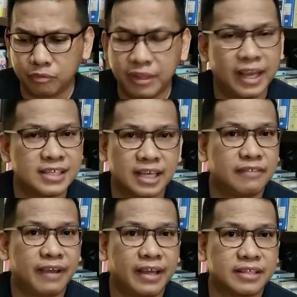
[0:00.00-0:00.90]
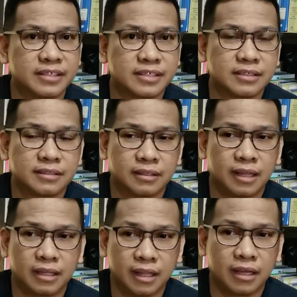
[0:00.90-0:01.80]
days advance
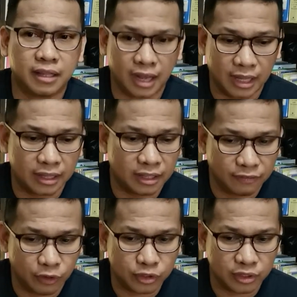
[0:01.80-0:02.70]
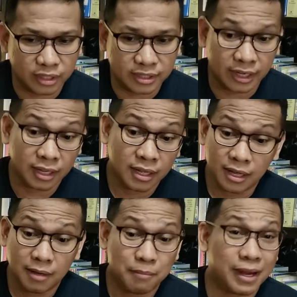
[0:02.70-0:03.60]
ng ating devotion kasi
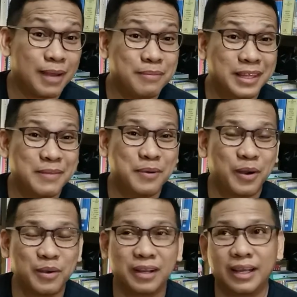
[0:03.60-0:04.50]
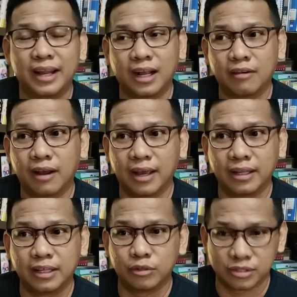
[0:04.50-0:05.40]
marami din po akong ginagawa.
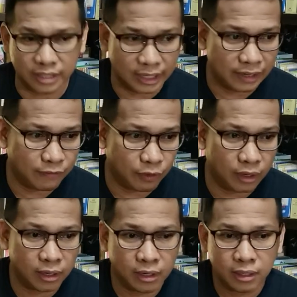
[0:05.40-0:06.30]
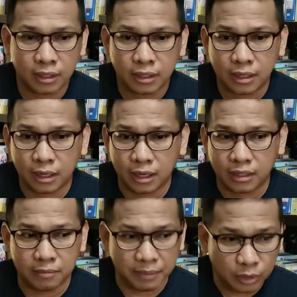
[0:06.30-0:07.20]
I need to study for
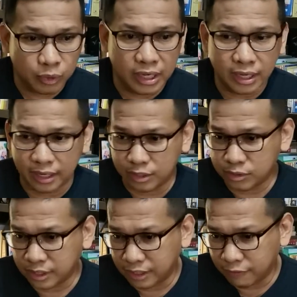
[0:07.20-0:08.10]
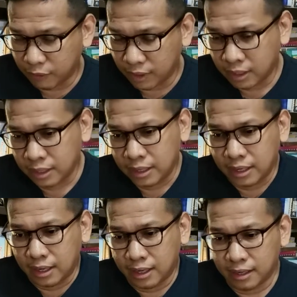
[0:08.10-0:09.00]
the midweek. I need to study for
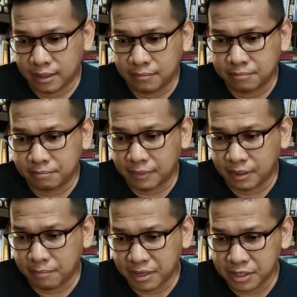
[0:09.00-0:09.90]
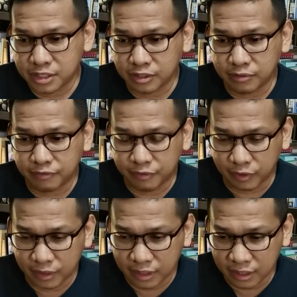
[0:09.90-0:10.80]
the message
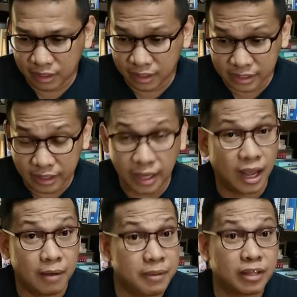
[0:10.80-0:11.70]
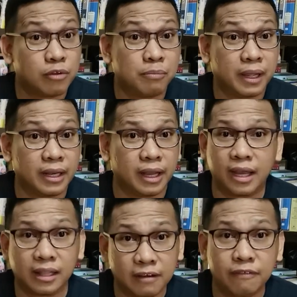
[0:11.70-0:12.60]
for the Sunday. I'm not complaining.
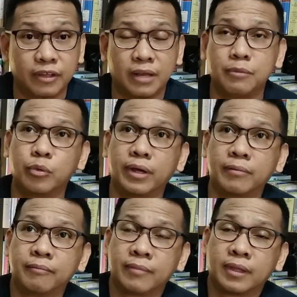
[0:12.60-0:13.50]
I love what I'm doing.